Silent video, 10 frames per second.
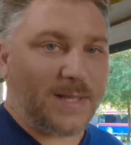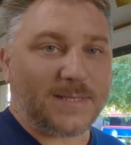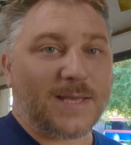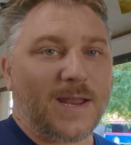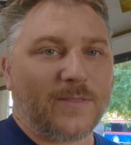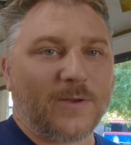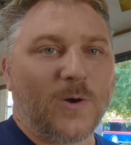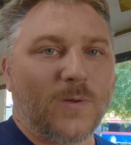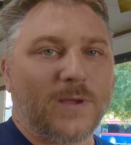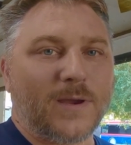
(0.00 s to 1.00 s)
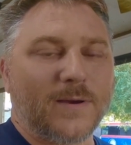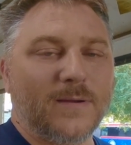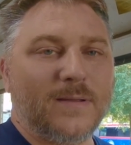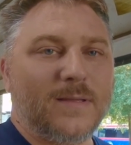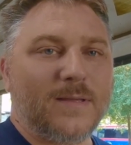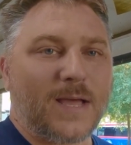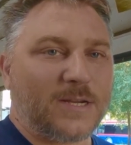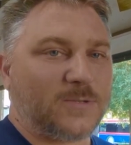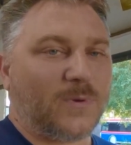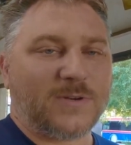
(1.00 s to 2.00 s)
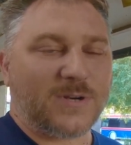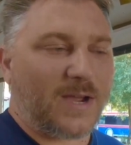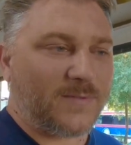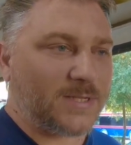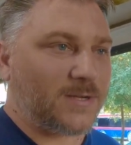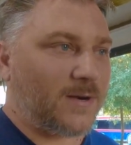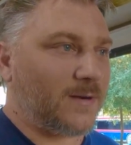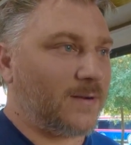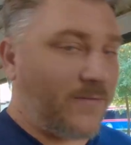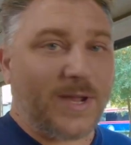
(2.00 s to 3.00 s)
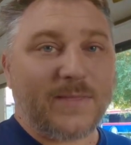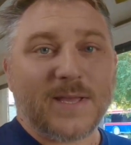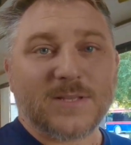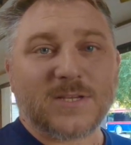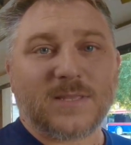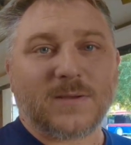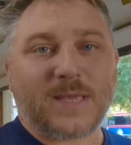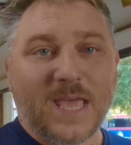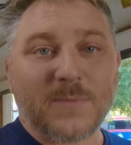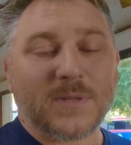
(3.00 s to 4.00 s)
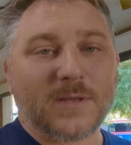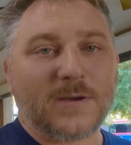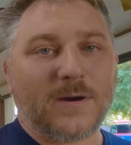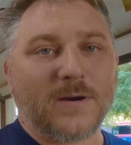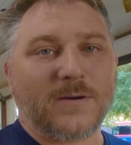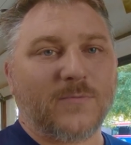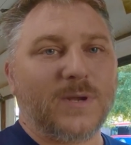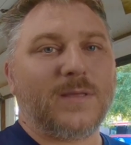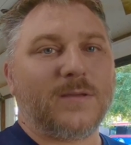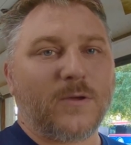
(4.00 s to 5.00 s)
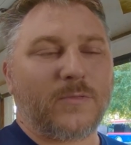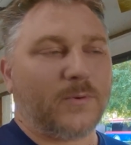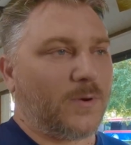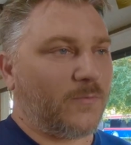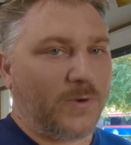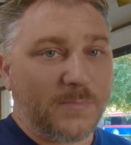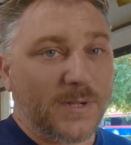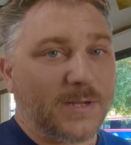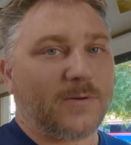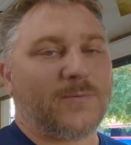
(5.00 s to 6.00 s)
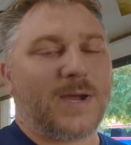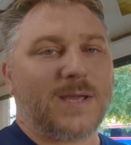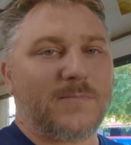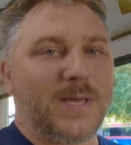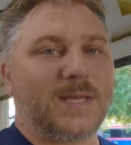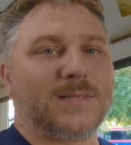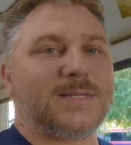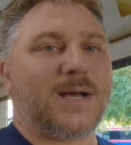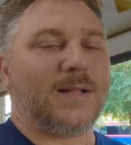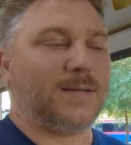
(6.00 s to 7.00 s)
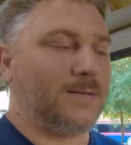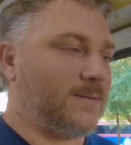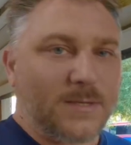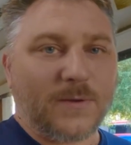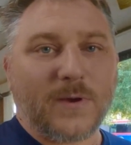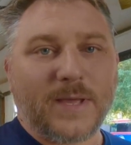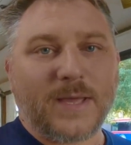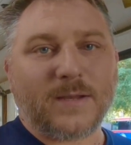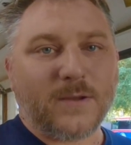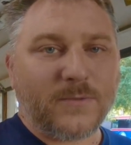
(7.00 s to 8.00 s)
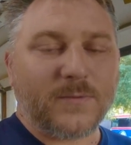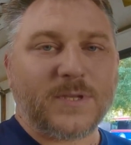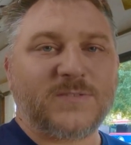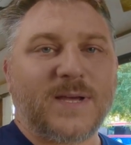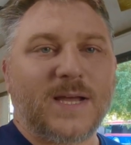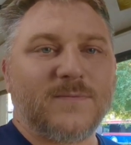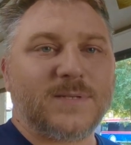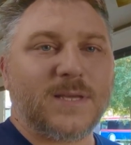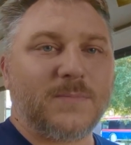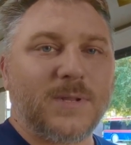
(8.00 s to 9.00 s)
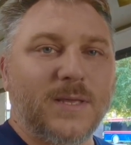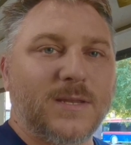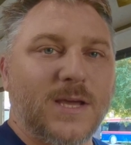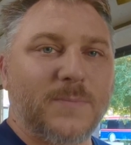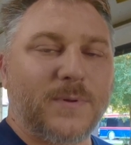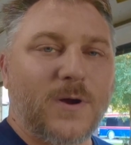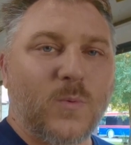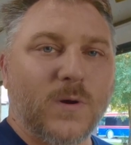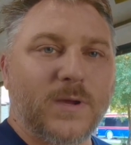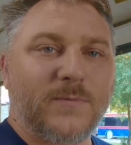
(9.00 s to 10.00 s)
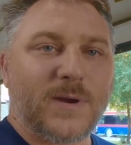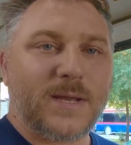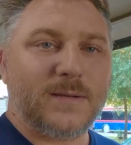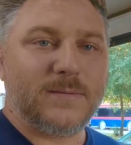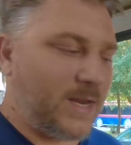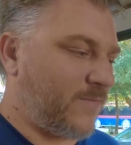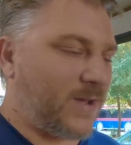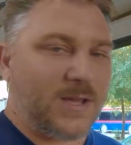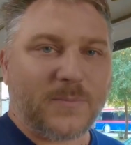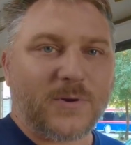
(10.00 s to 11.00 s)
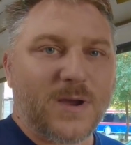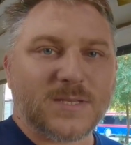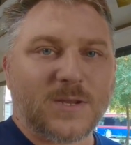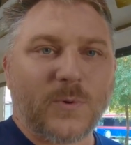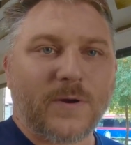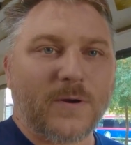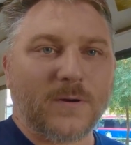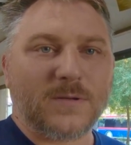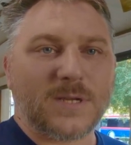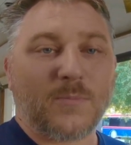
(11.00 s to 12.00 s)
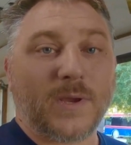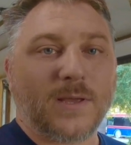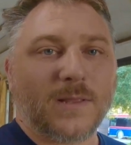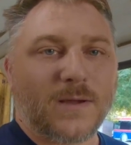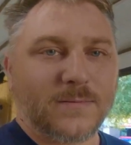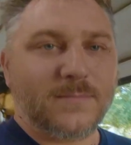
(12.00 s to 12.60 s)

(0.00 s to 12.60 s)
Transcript: That's kind of the goal here. I just want to drive this car. I've got the engine that came in the car to really go through it, rebuild it right, make it solid. I'll go ahead and go through these valves, get them cleaned up and all working right. And if I come across any weird hurdles, I bring you along.